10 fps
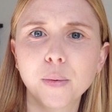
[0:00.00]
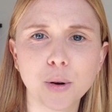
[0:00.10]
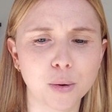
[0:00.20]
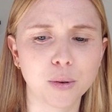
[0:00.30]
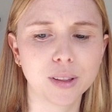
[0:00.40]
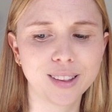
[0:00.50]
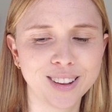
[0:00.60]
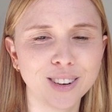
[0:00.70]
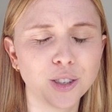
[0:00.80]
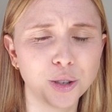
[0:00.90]
Whoa,
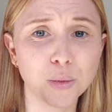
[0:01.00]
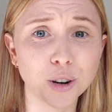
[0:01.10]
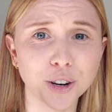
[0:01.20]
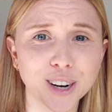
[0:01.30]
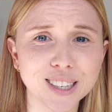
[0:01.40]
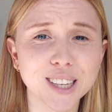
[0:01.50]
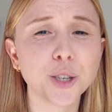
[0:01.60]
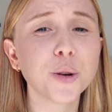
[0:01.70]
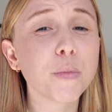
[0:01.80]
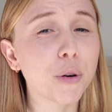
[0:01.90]
not 2 more degrees.
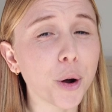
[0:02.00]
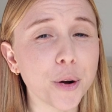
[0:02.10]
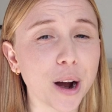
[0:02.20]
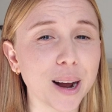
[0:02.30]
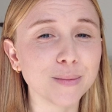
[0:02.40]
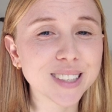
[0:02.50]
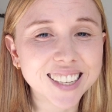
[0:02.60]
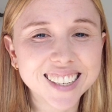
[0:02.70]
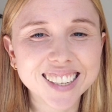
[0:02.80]
2 programs.